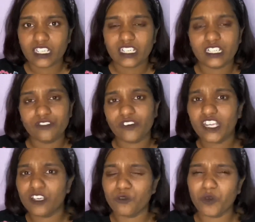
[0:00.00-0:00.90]

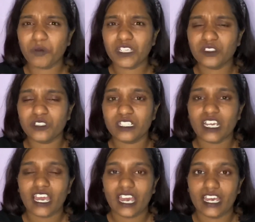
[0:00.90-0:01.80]
defining womanhood
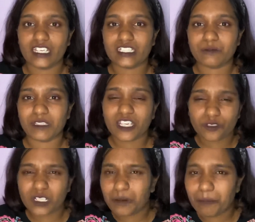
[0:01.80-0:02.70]
as
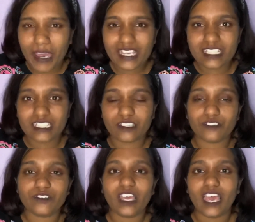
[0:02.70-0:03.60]
sexually passive
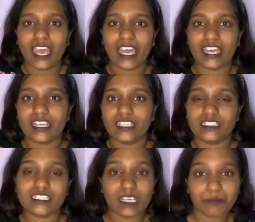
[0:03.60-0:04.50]
and
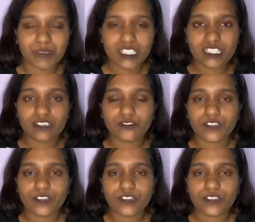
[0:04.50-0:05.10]
submissive,